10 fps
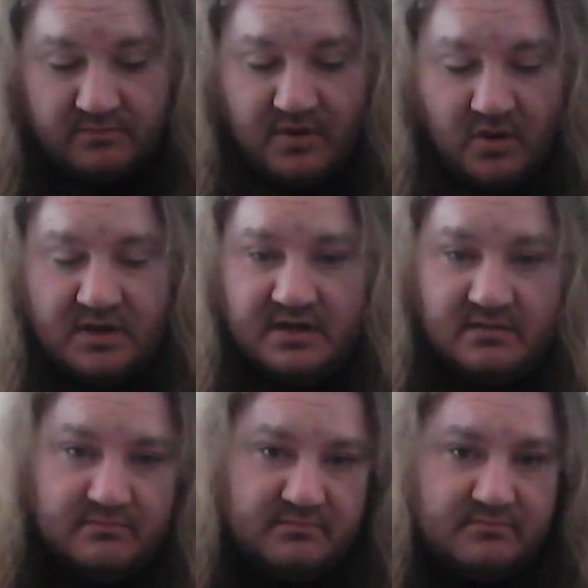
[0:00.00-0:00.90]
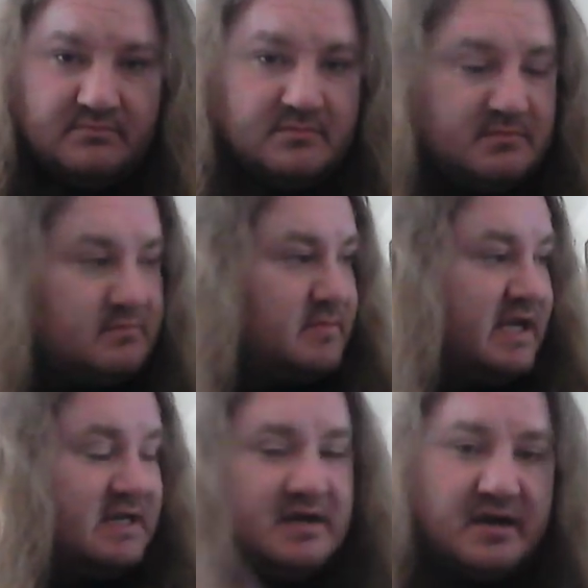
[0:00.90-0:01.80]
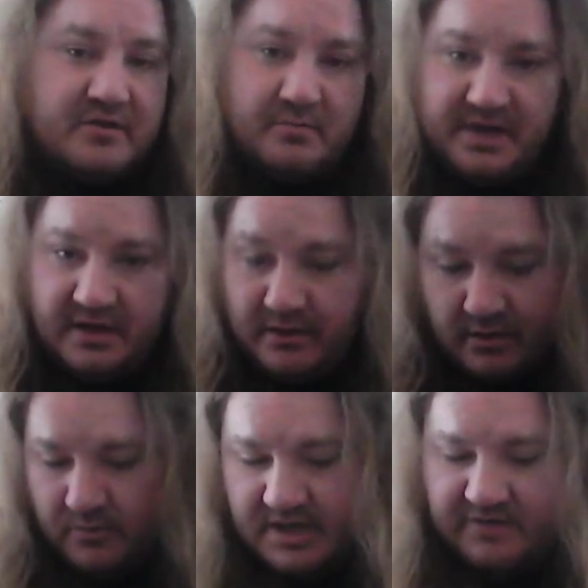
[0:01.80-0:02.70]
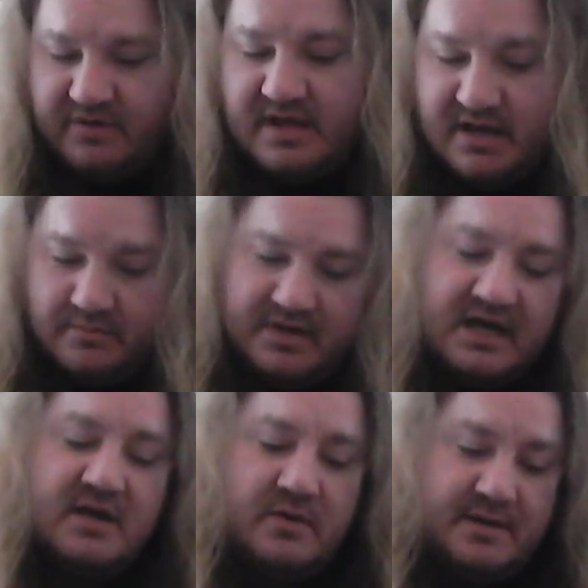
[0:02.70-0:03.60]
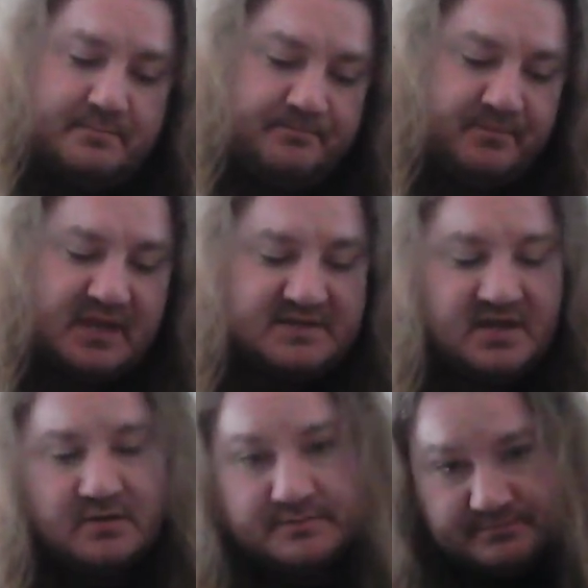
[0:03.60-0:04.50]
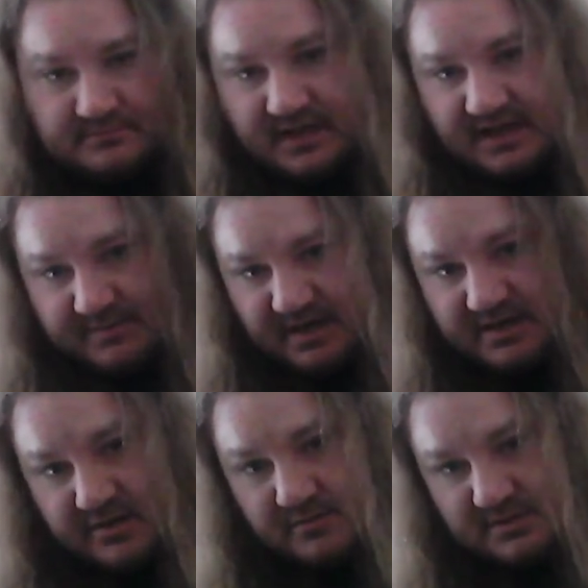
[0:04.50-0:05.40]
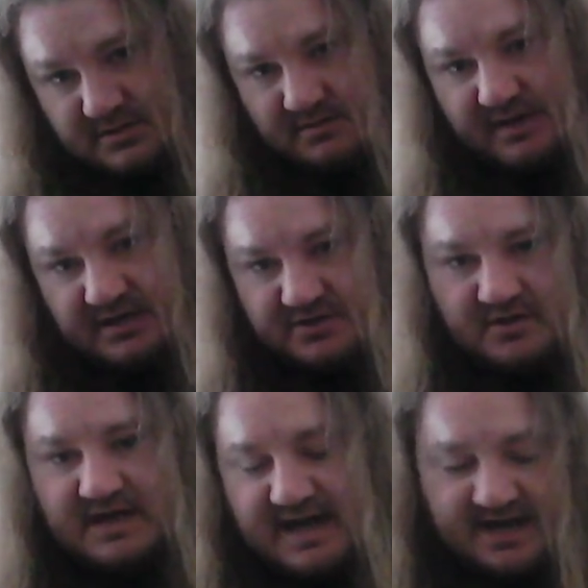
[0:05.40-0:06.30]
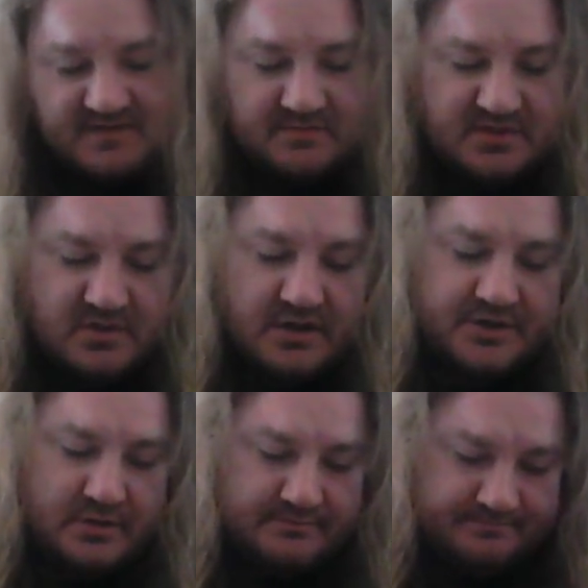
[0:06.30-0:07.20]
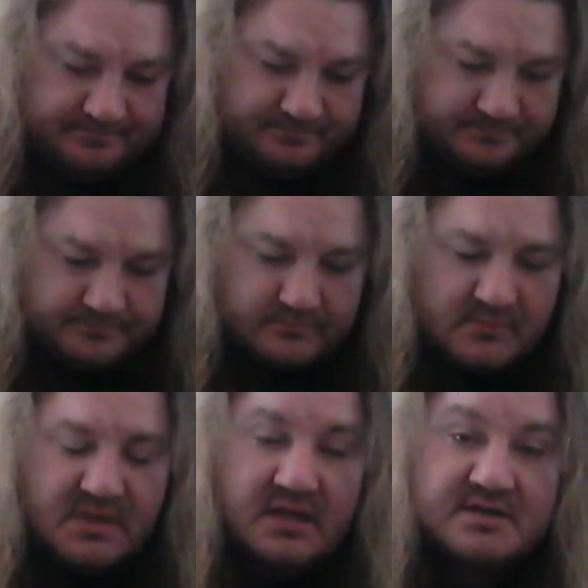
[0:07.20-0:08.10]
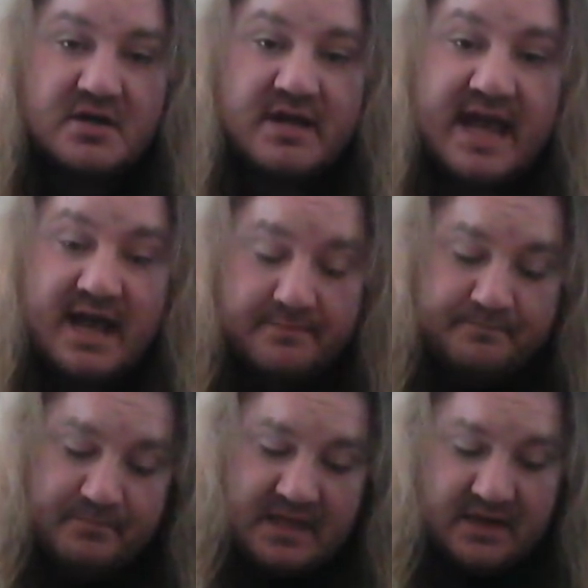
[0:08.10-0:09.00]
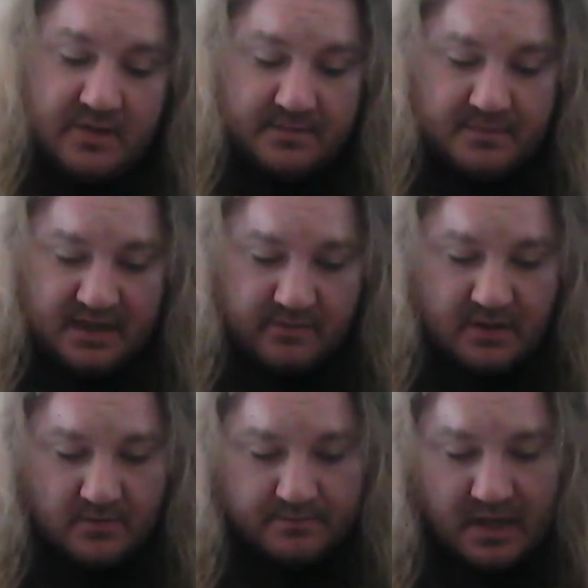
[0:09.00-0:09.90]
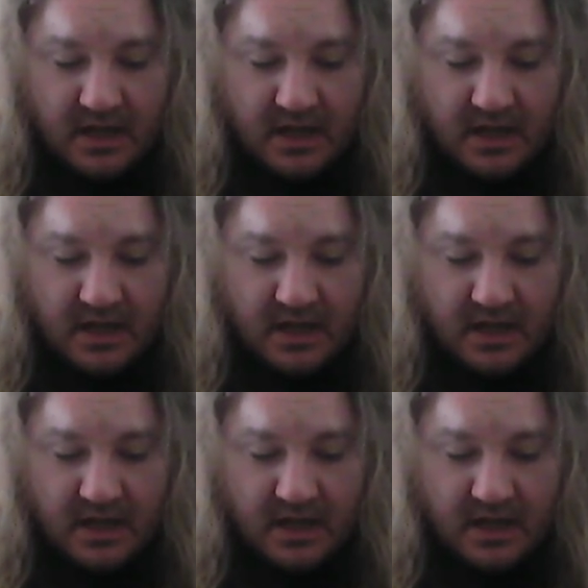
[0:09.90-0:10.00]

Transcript: going and getting another beer or whatever the hell. But anyway, so I got my notes to make sure that I have some structure. So yeah, anyway, here we go.